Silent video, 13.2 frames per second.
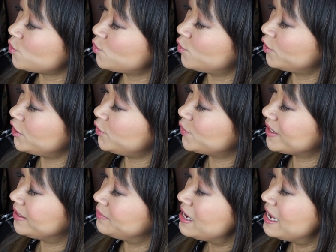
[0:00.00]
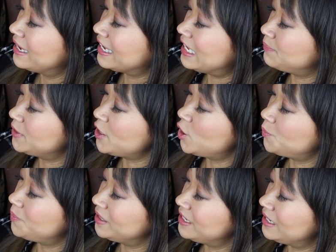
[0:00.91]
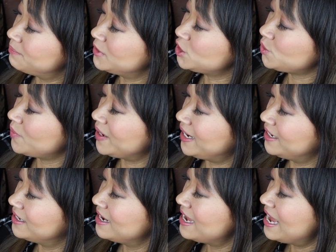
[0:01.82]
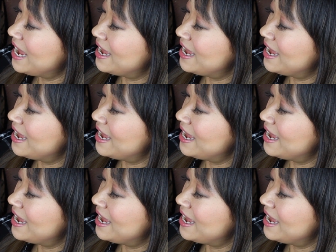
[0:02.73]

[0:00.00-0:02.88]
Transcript: or you can keep it open in between.